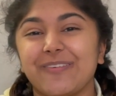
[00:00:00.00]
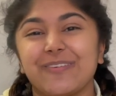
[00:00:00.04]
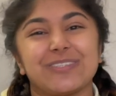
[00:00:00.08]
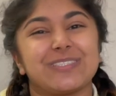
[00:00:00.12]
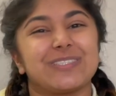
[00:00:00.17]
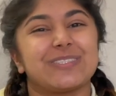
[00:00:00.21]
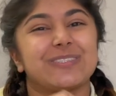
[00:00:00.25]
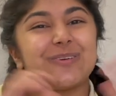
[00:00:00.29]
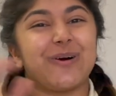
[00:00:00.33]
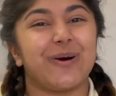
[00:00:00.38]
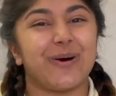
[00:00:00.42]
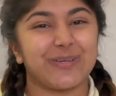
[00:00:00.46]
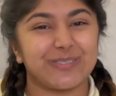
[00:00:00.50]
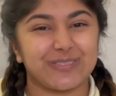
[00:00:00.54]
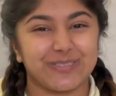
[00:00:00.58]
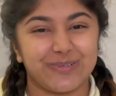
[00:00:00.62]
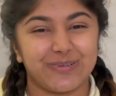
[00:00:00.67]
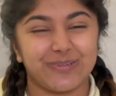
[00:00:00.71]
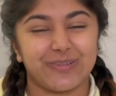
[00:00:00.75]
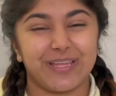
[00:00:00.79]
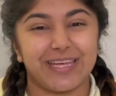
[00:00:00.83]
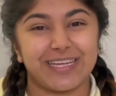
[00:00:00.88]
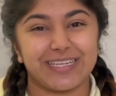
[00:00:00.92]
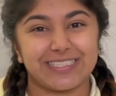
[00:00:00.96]
which is
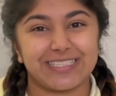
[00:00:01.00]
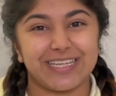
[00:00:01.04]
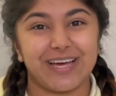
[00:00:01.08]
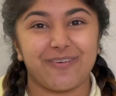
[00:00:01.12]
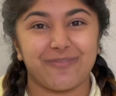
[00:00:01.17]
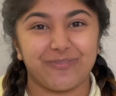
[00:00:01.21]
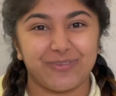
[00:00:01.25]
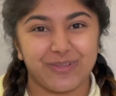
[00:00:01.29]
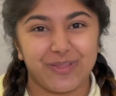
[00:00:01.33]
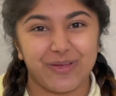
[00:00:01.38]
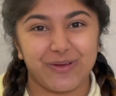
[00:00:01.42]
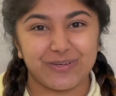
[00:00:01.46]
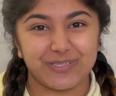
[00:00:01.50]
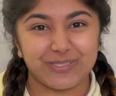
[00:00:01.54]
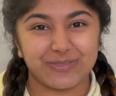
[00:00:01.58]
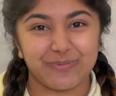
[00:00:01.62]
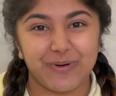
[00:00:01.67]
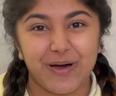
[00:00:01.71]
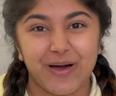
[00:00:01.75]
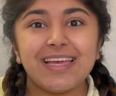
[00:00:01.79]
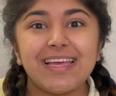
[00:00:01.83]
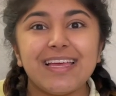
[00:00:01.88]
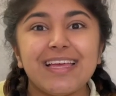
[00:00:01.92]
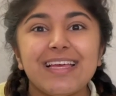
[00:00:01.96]
also linked down below as
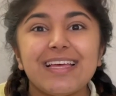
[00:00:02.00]
well.